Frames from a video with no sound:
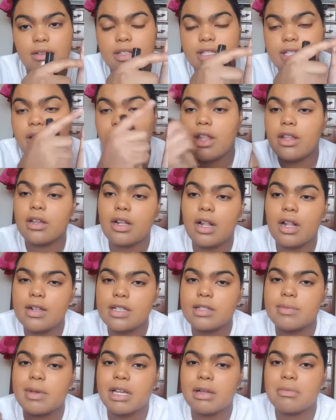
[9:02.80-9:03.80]
of these other
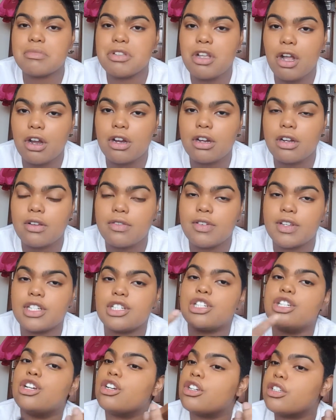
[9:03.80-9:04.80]
colors to make them darker to
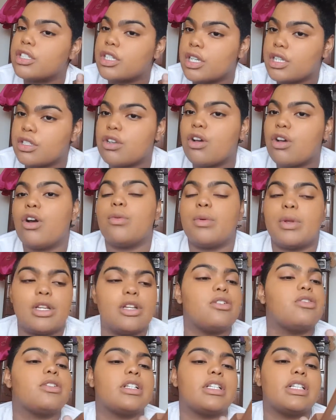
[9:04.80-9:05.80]
fit your skin tone when
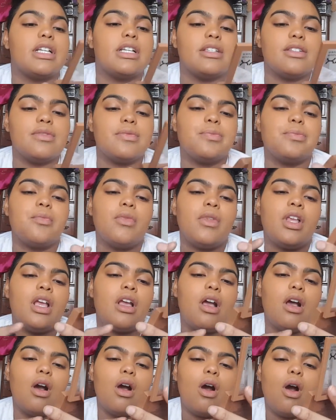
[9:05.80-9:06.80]
you're using this,
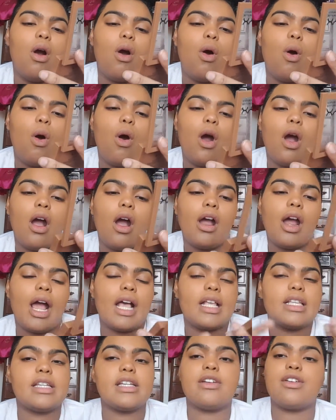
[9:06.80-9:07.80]
or
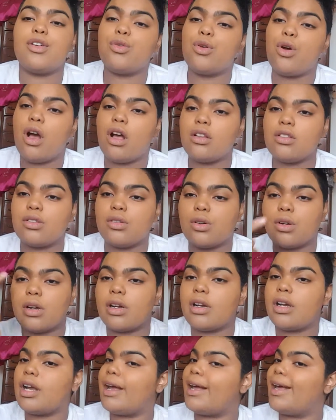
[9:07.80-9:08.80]
as a cream
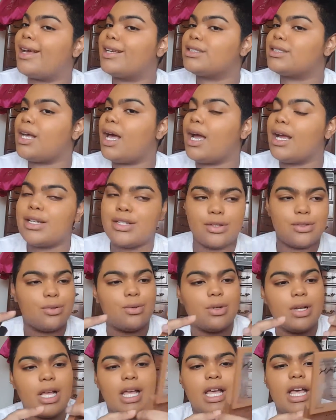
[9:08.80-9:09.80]
contour as I
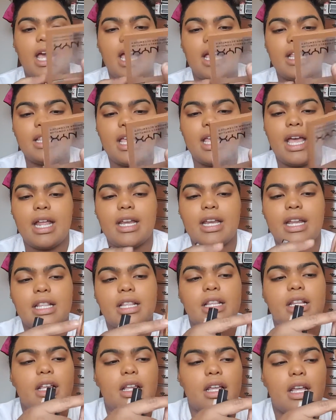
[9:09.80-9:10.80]
do. And then
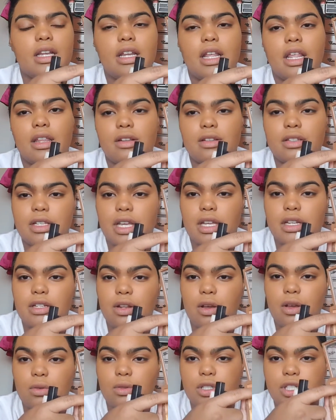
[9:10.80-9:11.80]
another skin
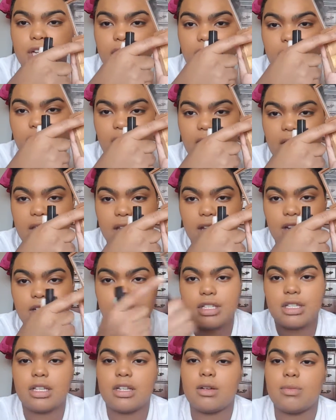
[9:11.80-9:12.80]
tone shade right here,
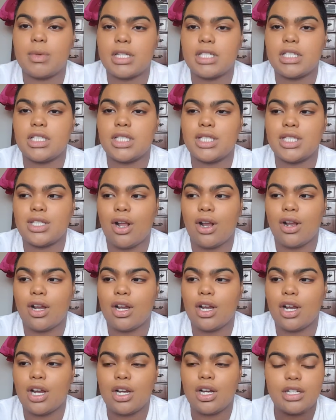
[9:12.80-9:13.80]
just a little bit
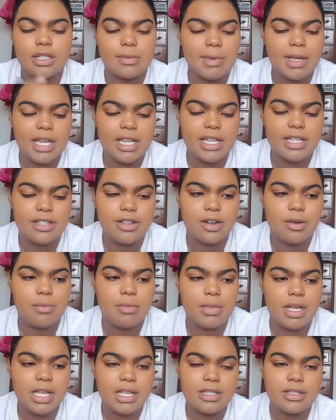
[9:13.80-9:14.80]
darker to make it easier to
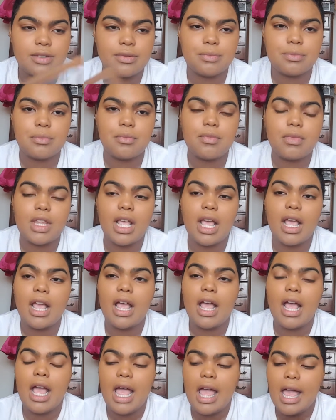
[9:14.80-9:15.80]
mix.
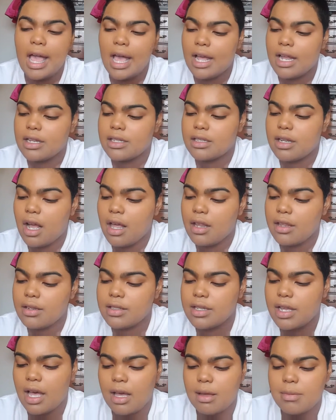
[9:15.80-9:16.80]
And other
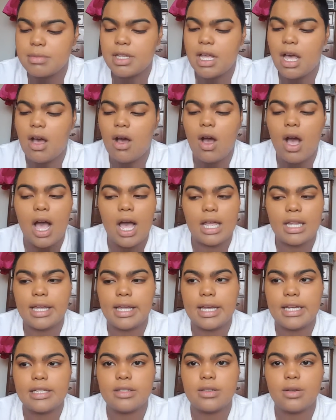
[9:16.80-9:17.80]
times I'll
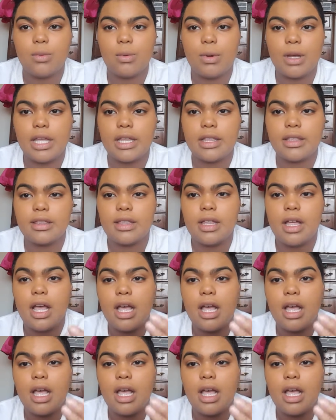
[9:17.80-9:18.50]
highlight with